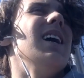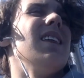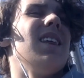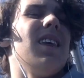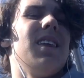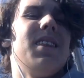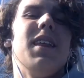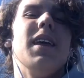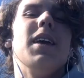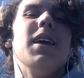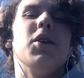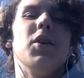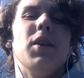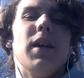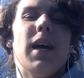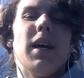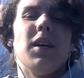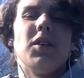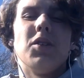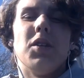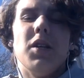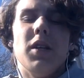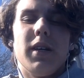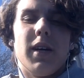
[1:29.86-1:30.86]
that they could
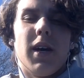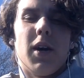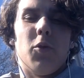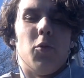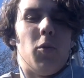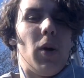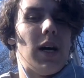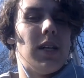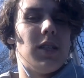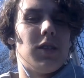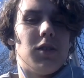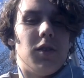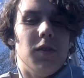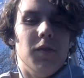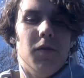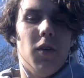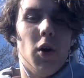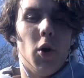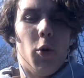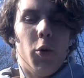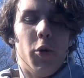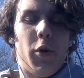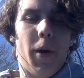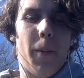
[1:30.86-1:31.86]
actually get rights to
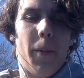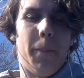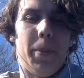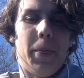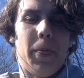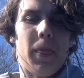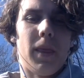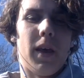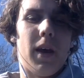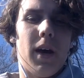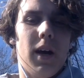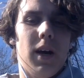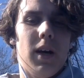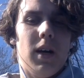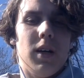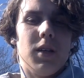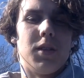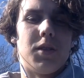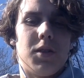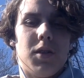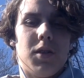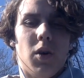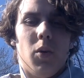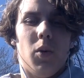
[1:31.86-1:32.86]
vote.
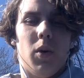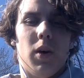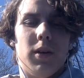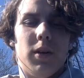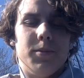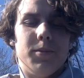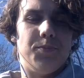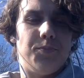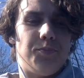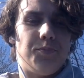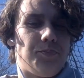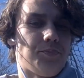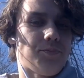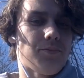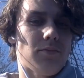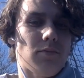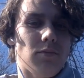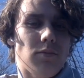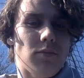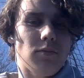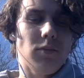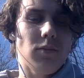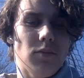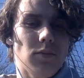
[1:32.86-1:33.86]
So
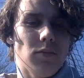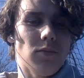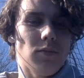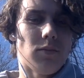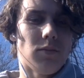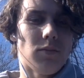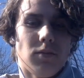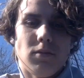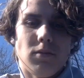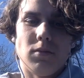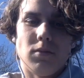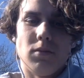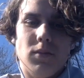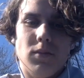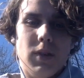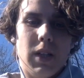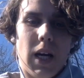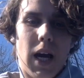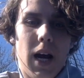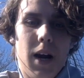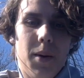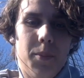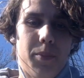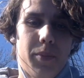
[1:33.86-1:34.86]

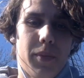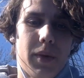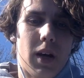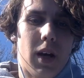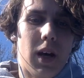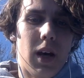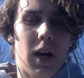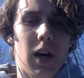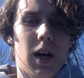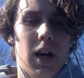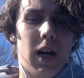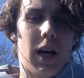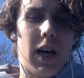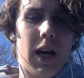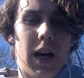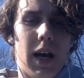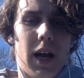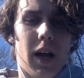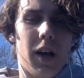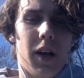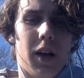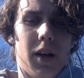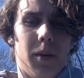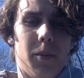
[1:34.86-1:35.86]
yeah,
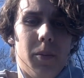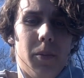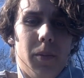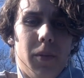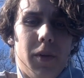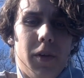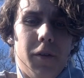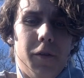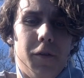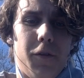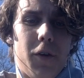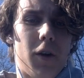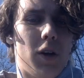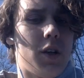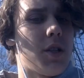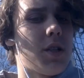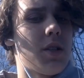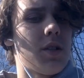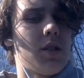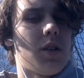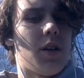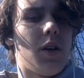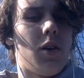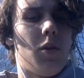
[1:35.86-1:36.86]
and the
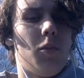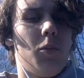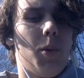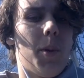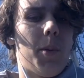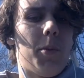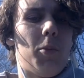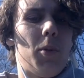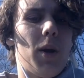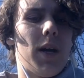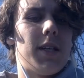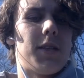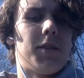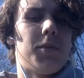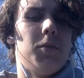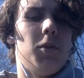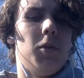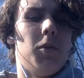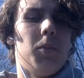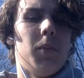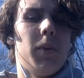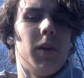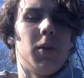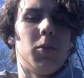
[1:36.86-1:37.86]
first women rights
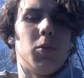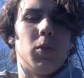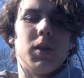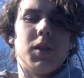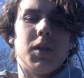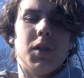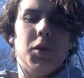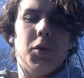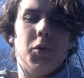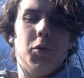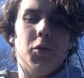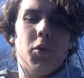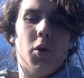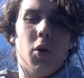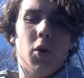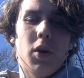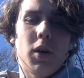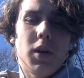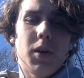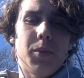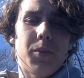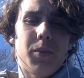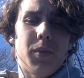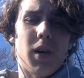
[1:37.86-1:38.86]
movement was in New
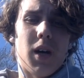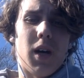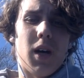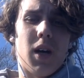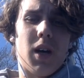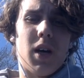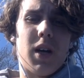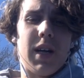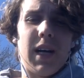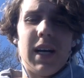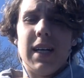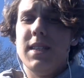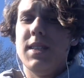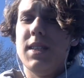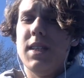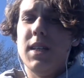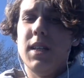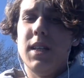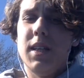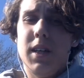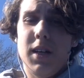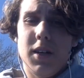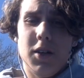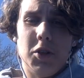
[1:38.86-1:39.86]
York,
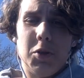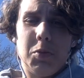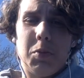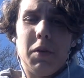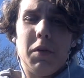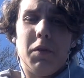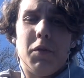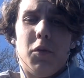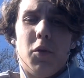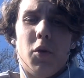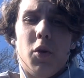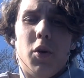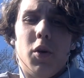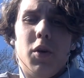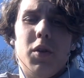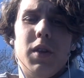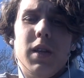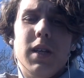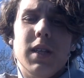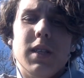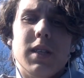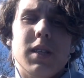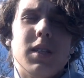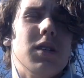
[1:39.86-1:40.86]
19 years before
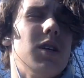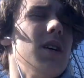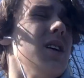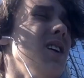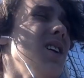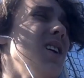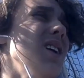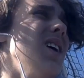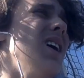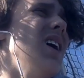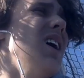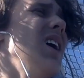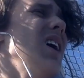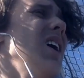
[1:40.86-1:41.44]
this the